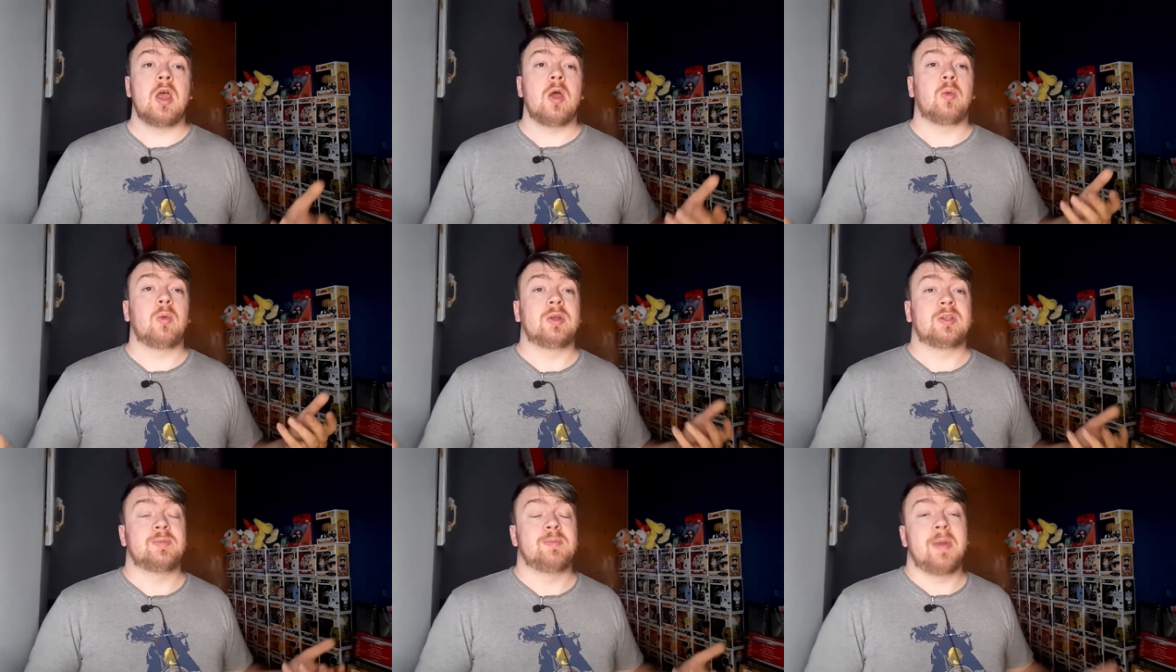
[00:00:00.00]

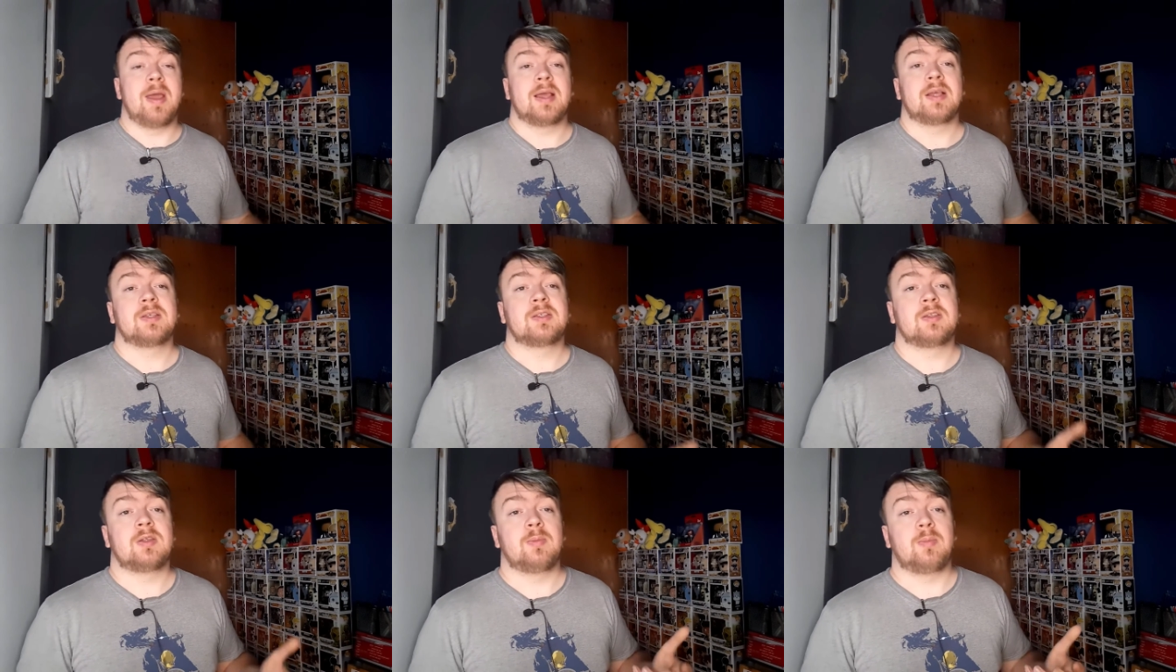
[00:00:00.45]
which
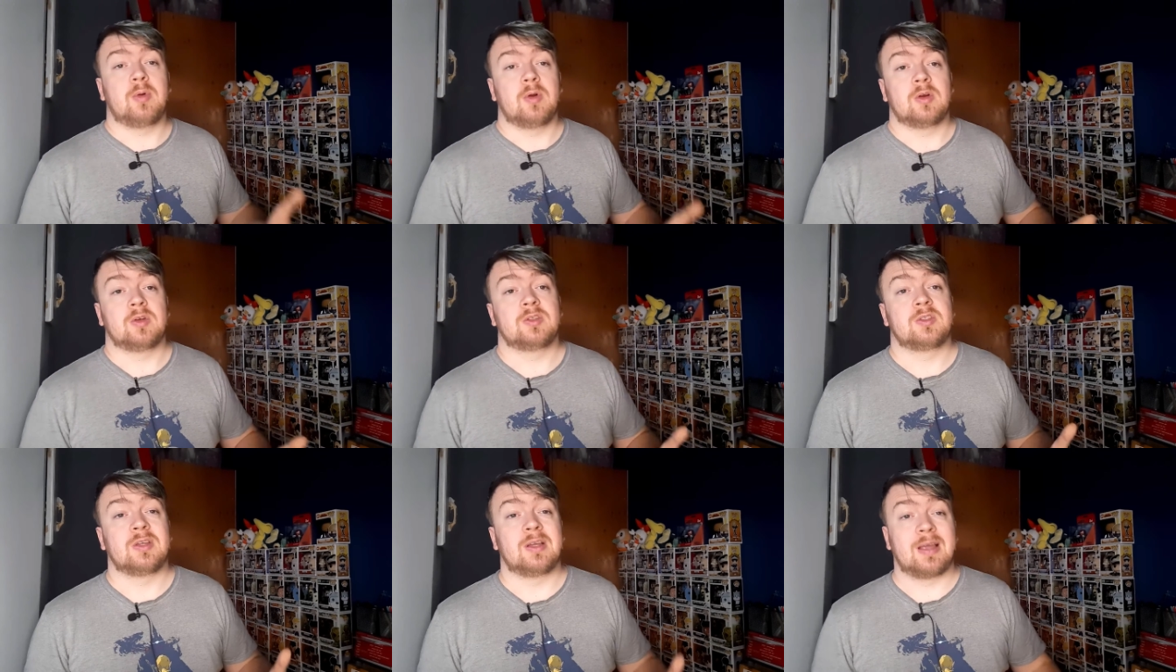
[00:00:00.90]
makes the
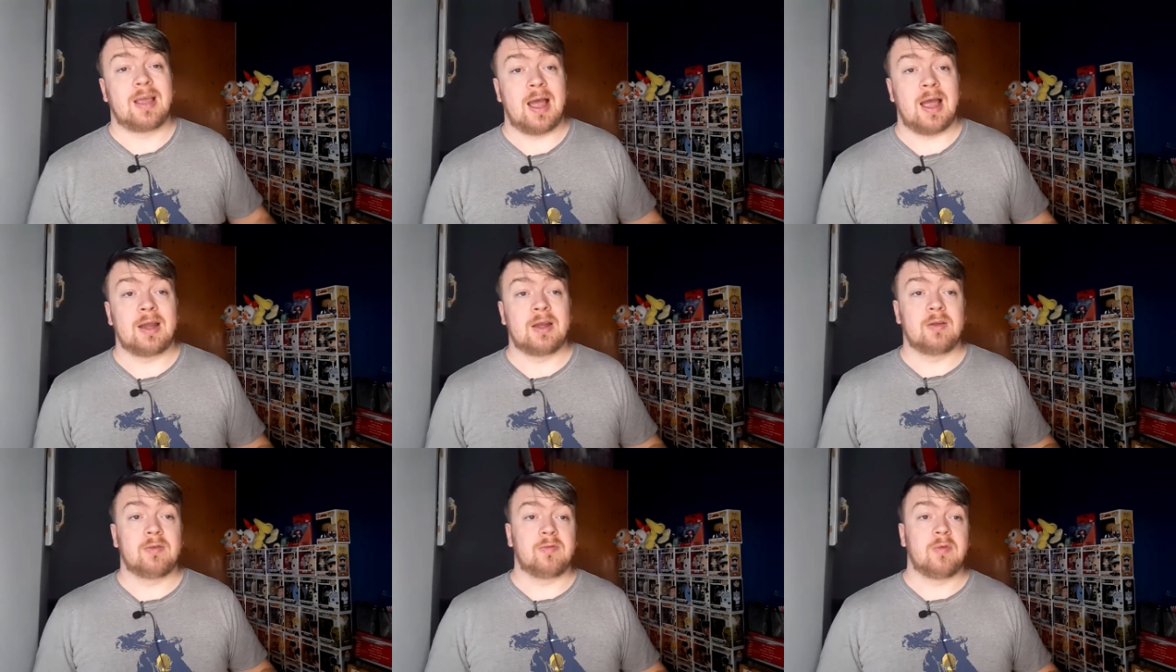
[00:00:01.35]
person
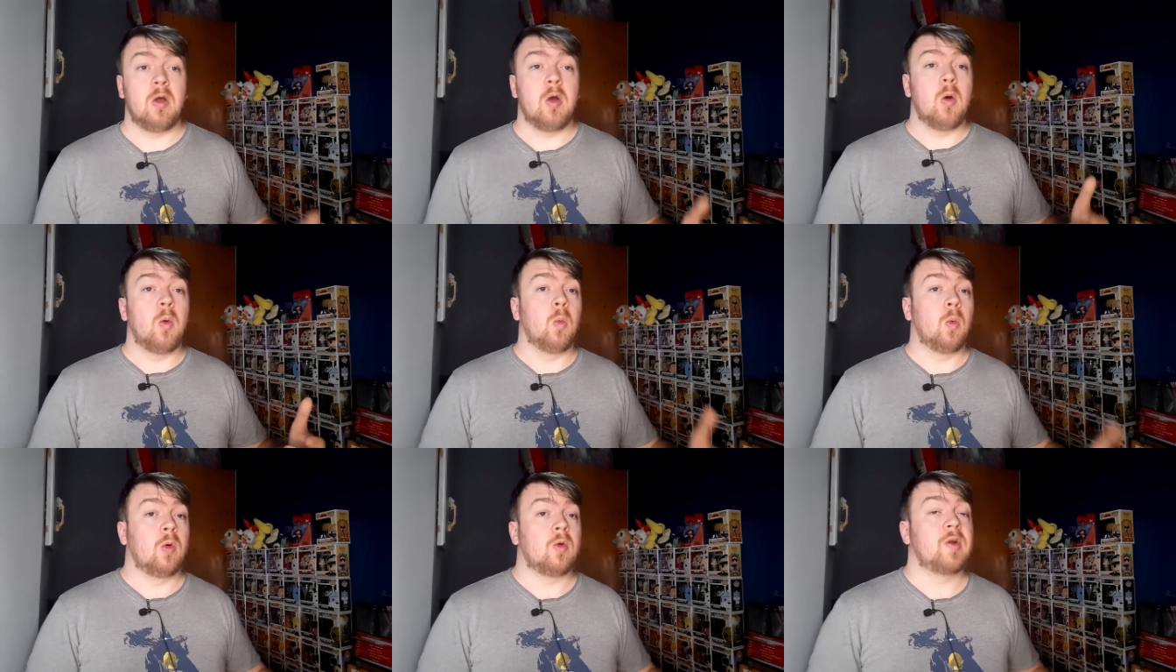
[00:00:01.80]
kind of
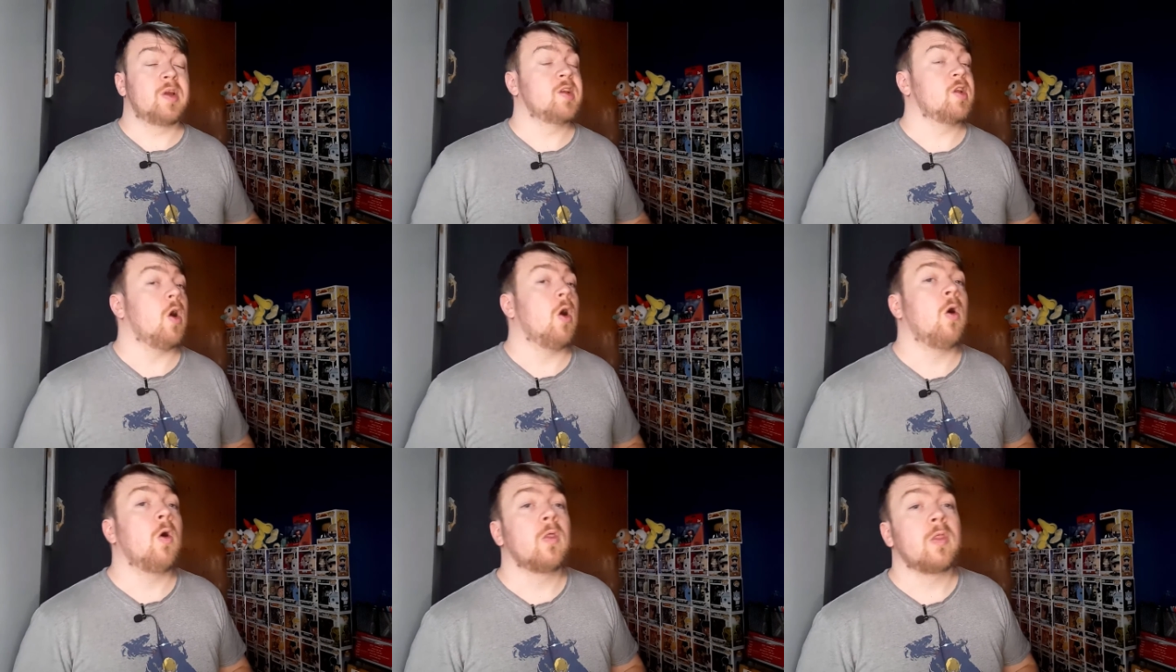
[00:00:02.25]
worried,
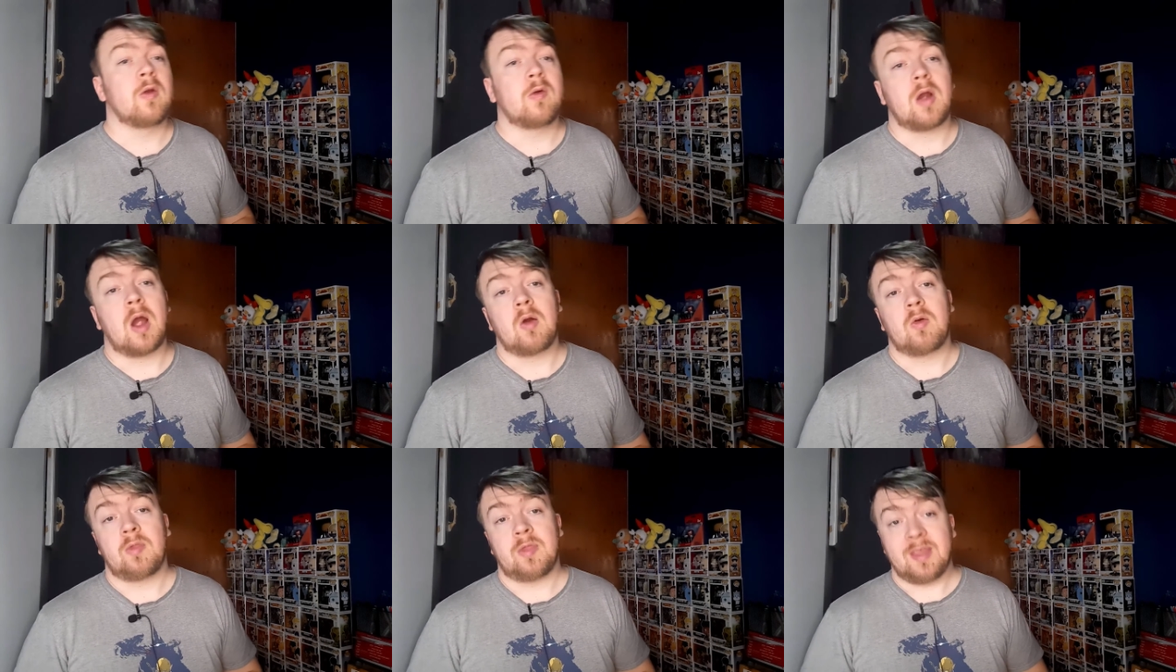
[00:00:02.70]
or they're
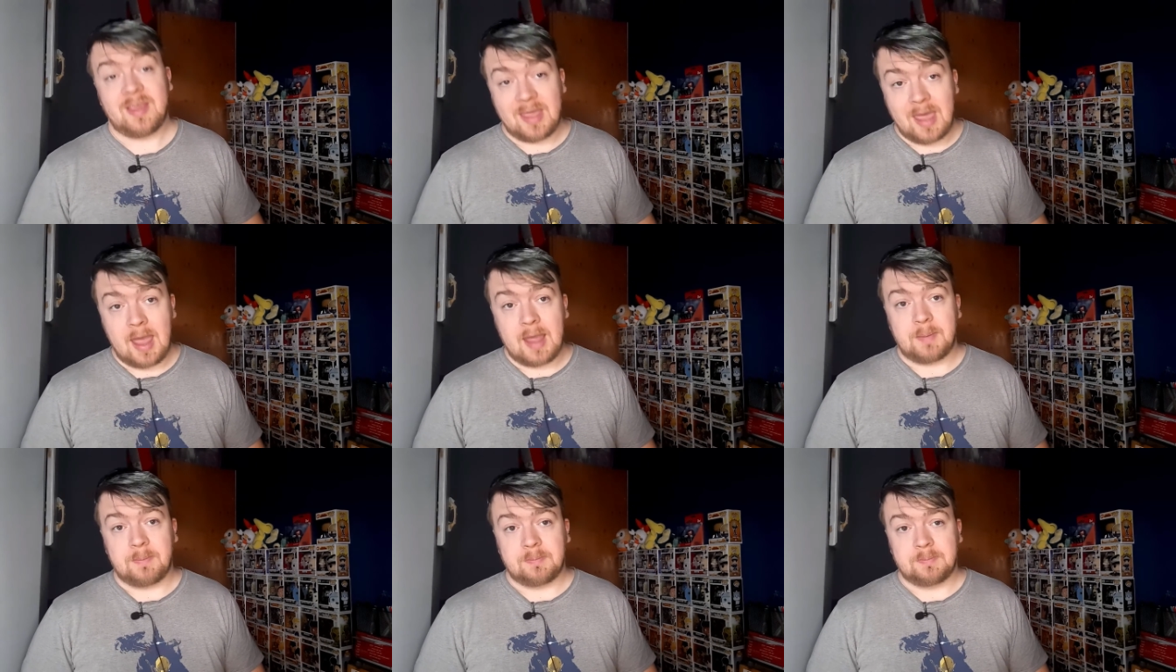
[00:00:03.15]
out the
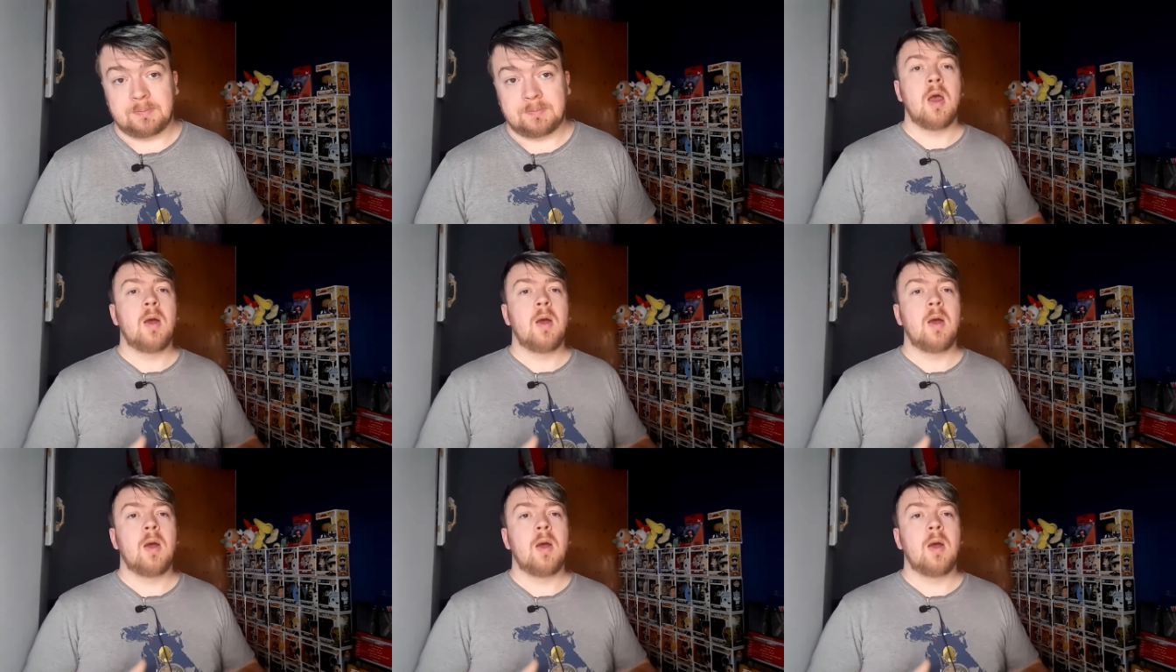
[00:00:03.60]
game.